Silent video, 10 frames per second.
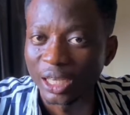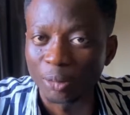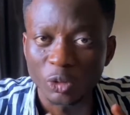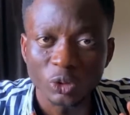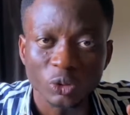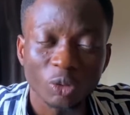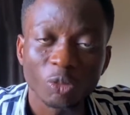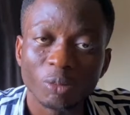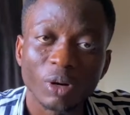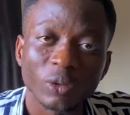I'm going to talk
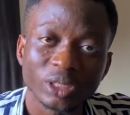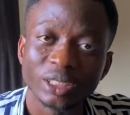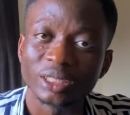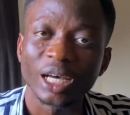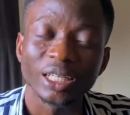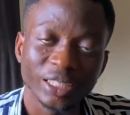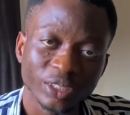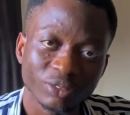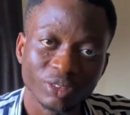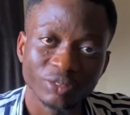more about it at the
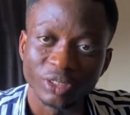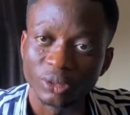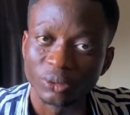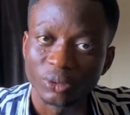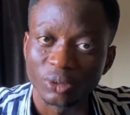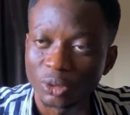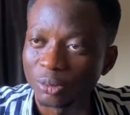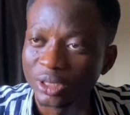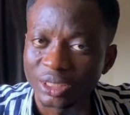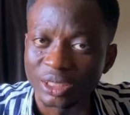end of the video, so
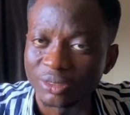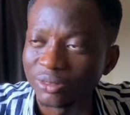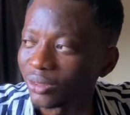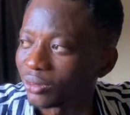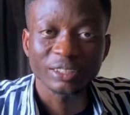please stick around.